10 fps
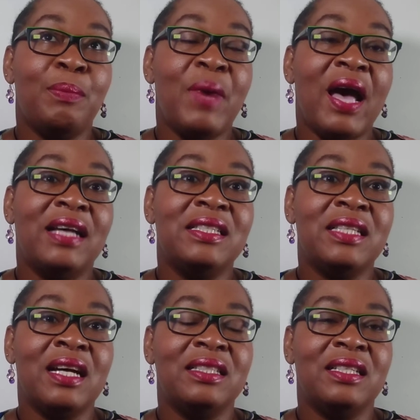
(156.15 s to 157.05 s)
I
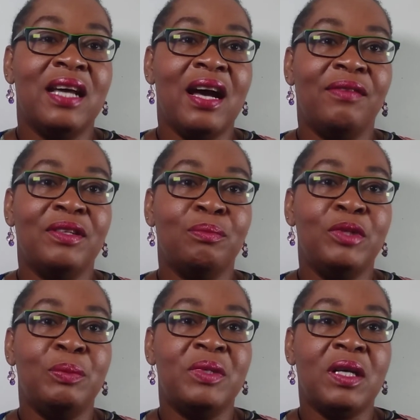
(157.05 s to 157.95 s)
started having
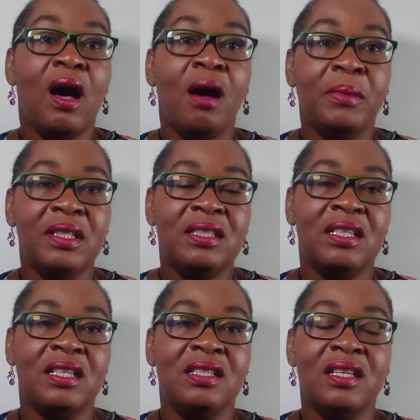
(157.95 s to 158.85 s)
people commenting
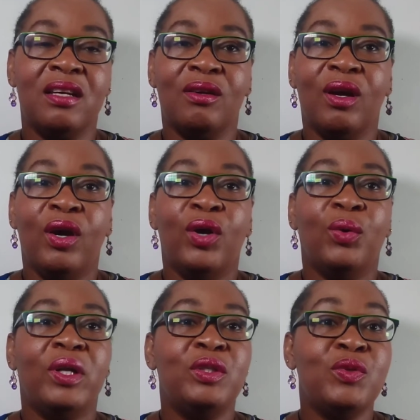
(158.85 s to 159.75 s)
and saying,
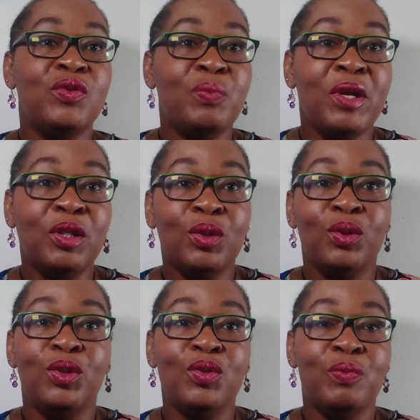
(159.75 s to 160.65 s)
well, you smell
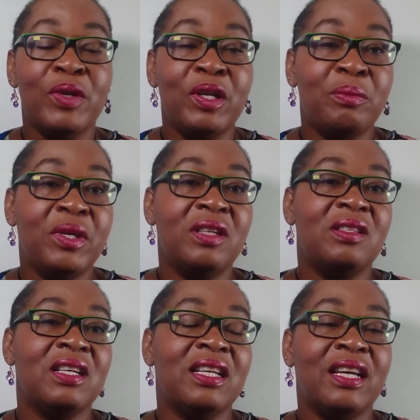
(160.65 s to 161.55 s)
good, you smell
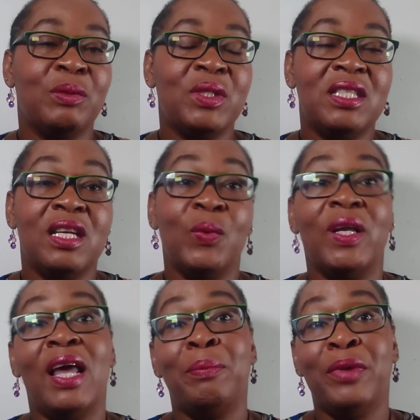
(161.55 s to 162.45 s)
amazing. And I would say,
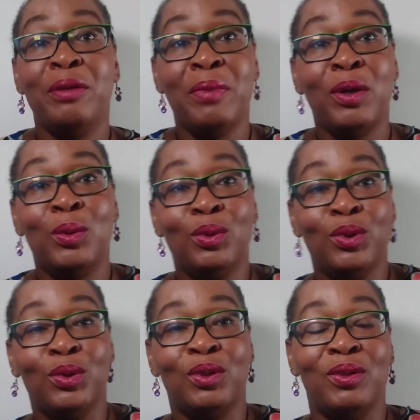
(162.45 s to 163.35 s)
well, I made my own
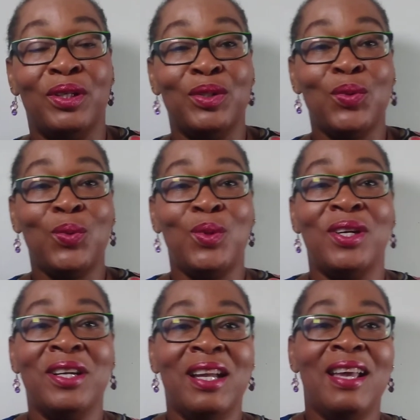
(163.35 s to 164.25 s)
deodorant,
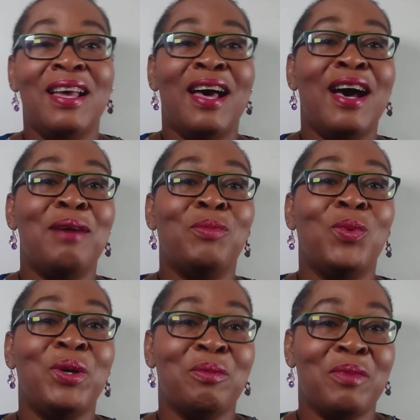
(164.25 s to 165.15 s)
or I'm
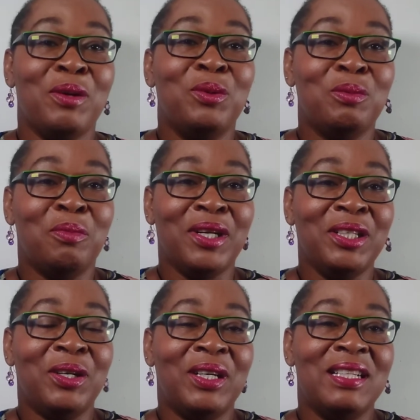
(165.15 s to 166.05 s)
wearing my own body
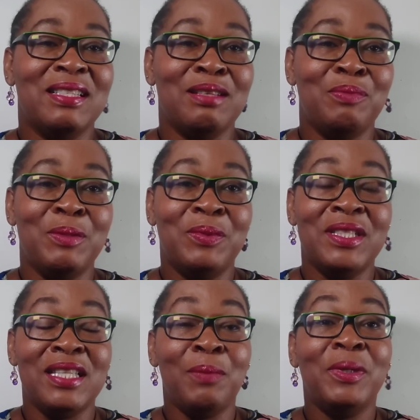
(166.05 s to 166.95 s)
oils. And people would
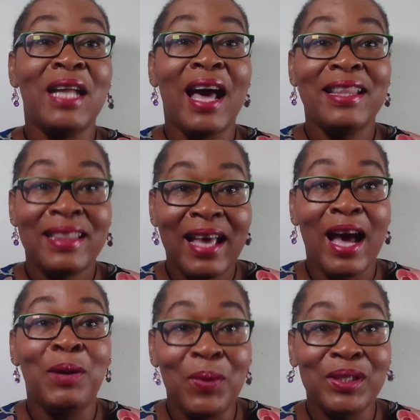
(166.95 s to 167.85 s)
say, but
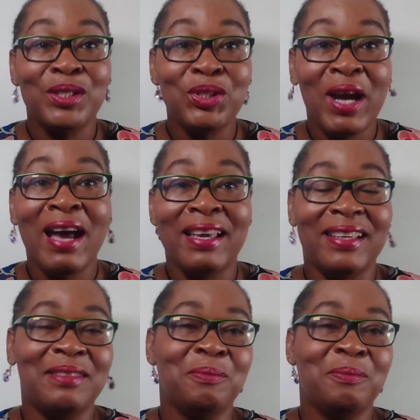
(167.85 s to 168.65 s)
I want to try.